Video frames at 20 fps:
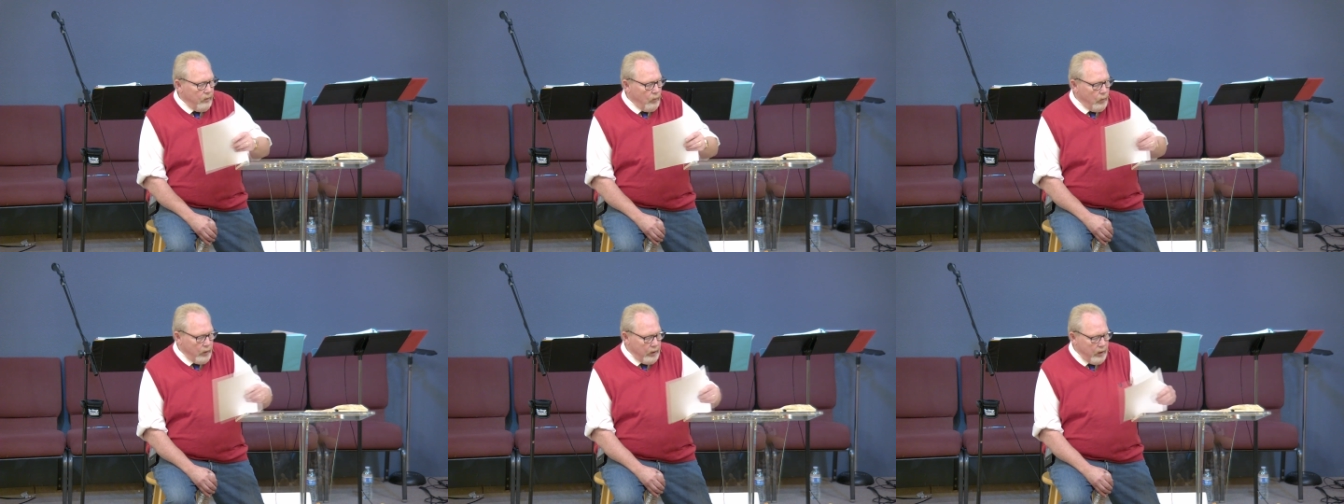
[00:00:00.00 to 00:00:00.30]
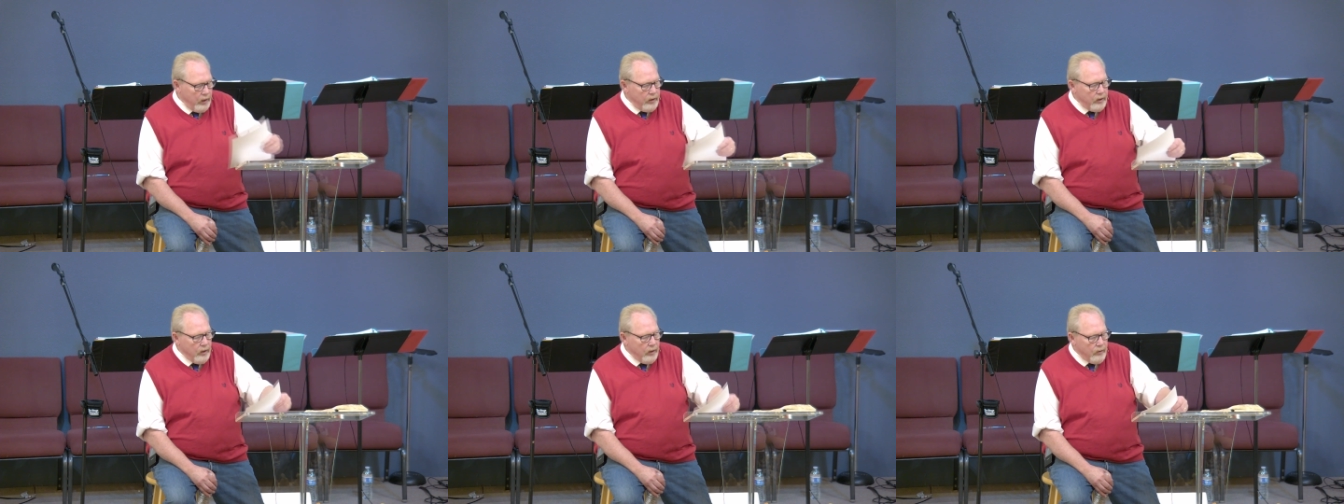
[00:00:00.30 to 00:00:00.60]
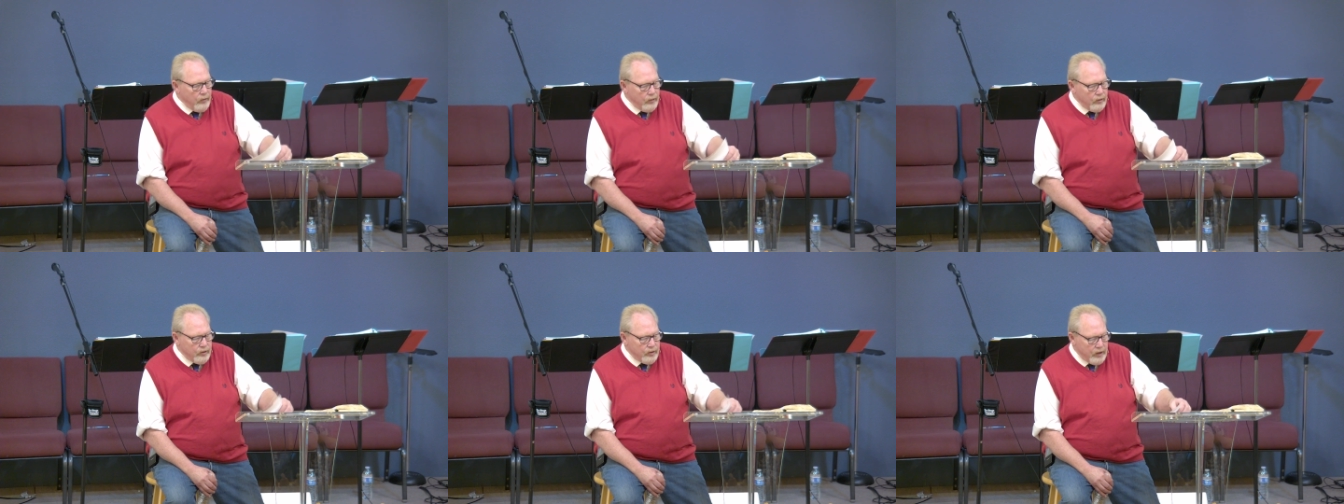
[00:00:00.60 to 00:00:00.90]
We need to
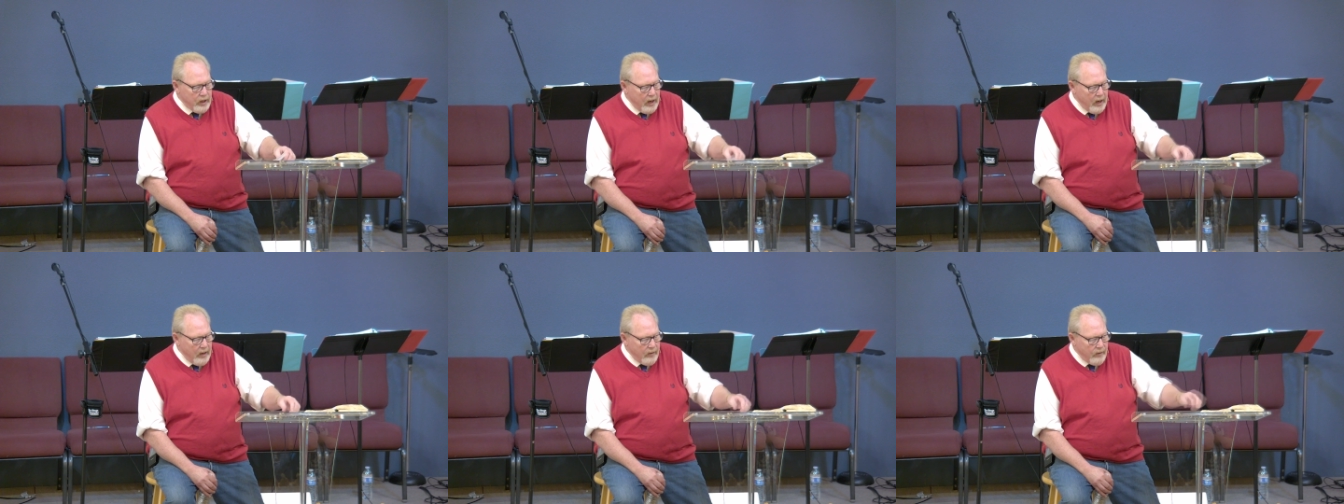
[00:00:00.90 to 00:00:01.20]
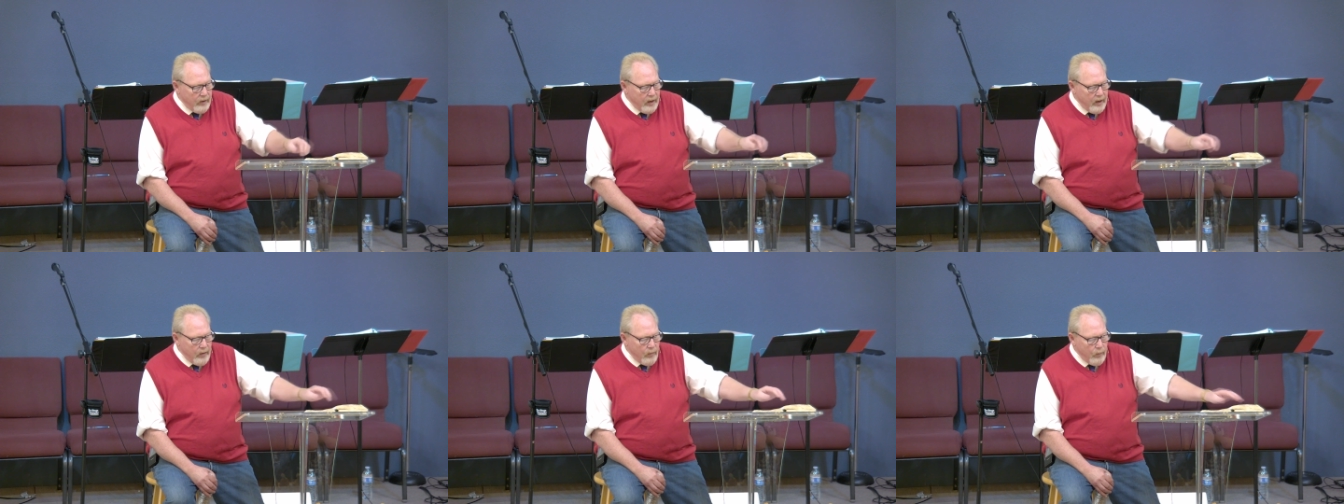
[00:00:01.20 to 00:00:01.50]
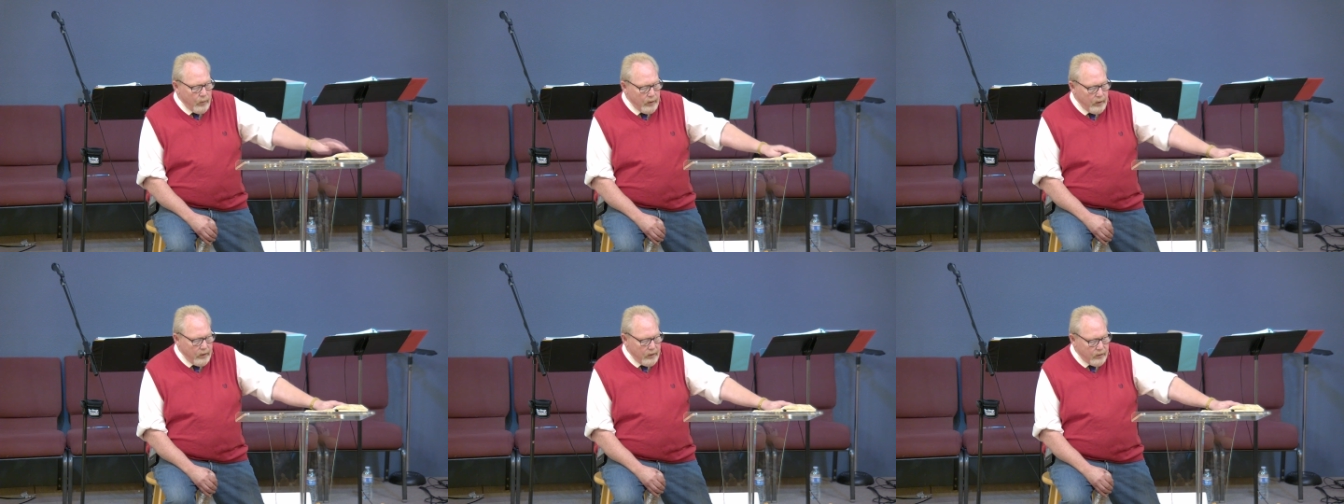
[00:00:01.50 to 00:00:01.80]
understand that
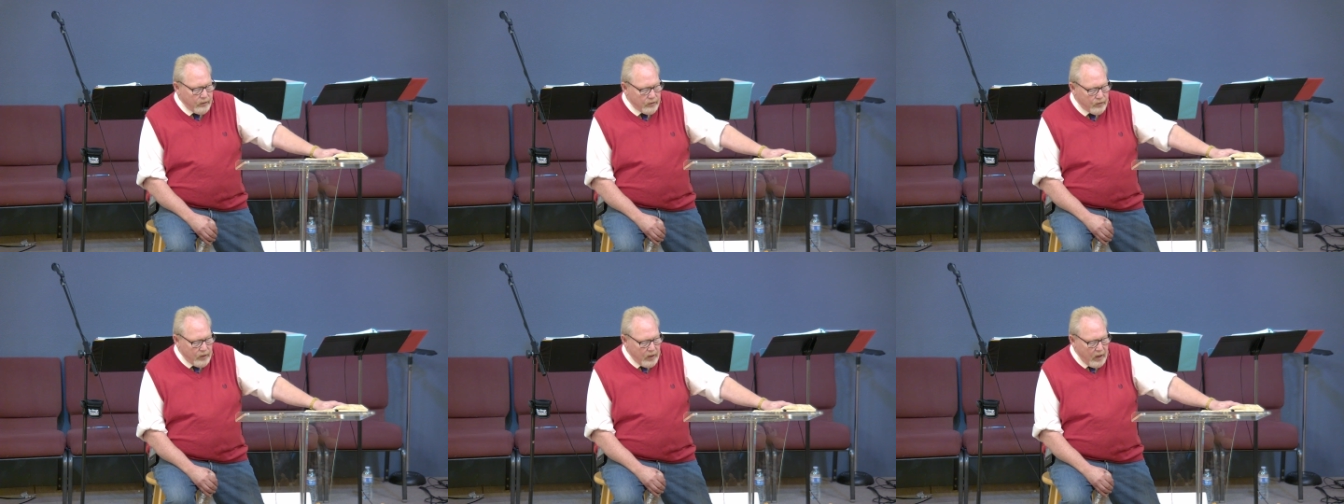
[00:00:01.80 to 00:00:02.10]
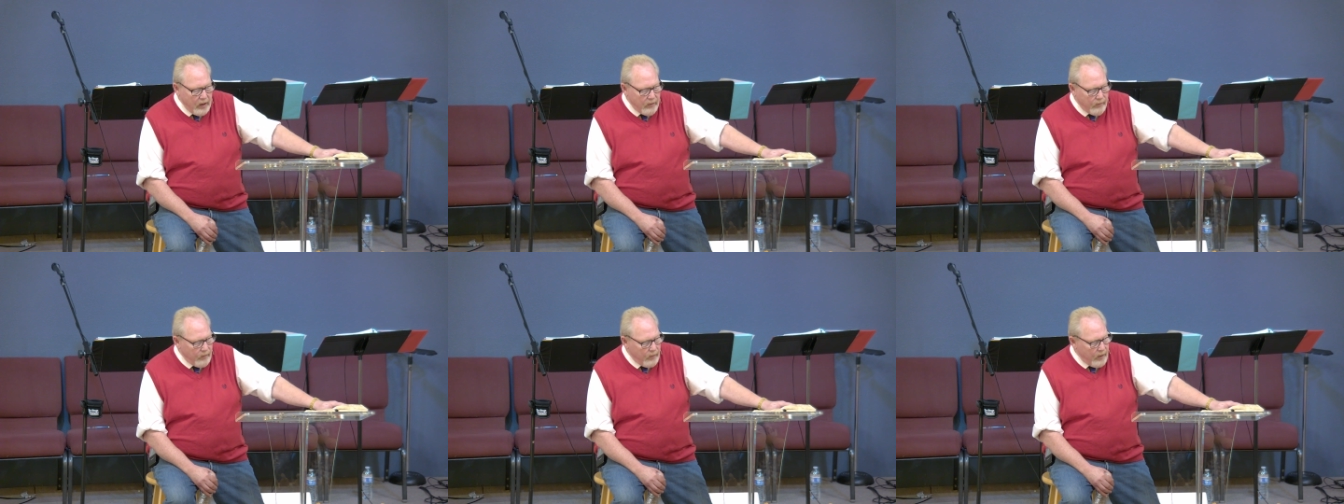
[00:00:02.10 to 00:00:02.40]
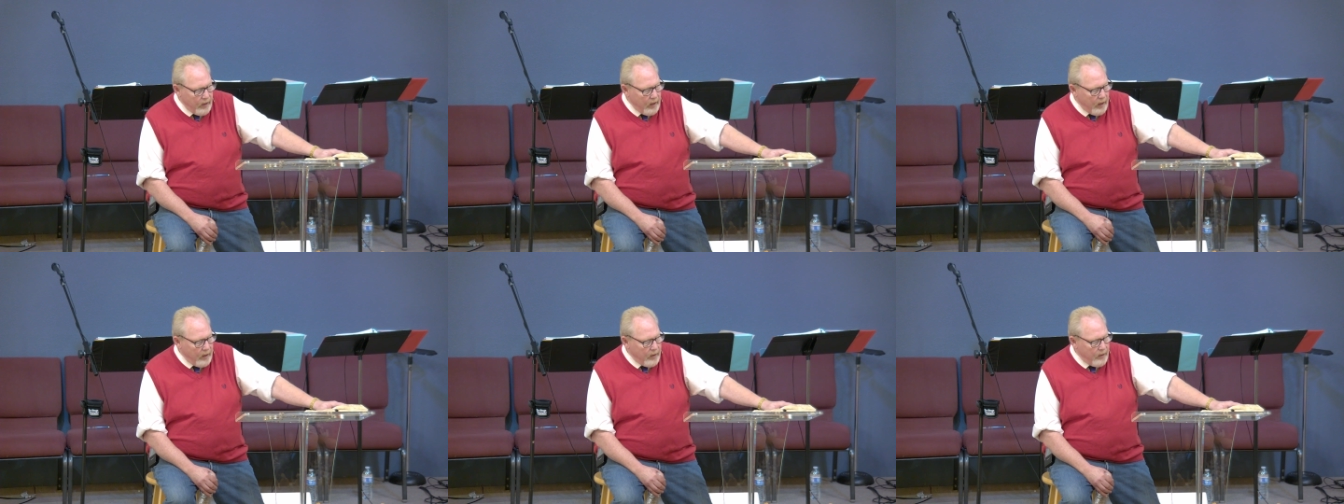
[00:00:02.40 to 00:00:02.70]
and we need to stand for
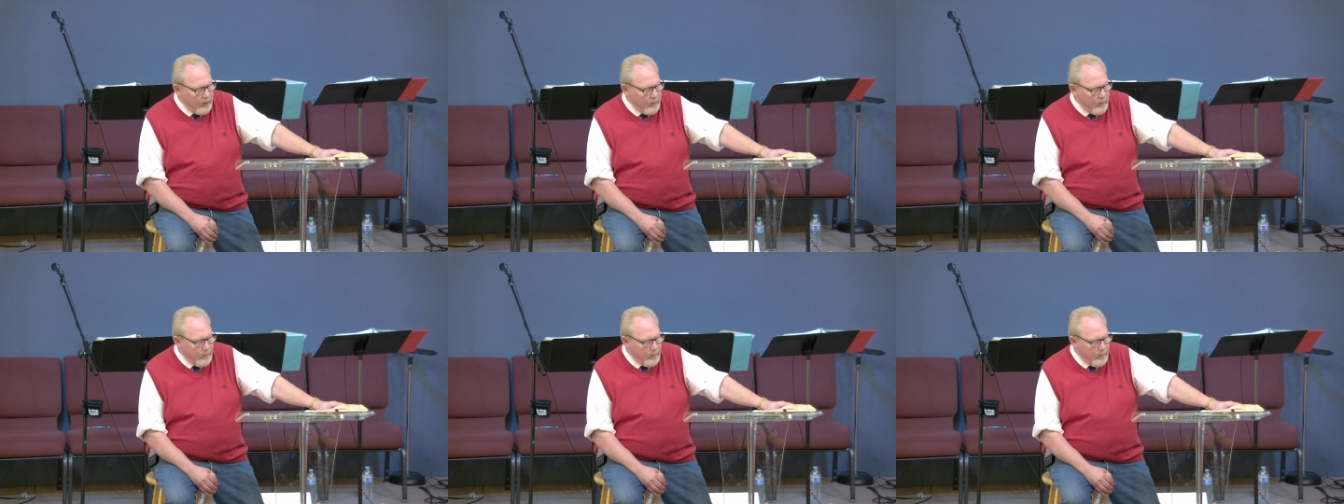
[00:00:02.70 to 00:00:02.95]
that.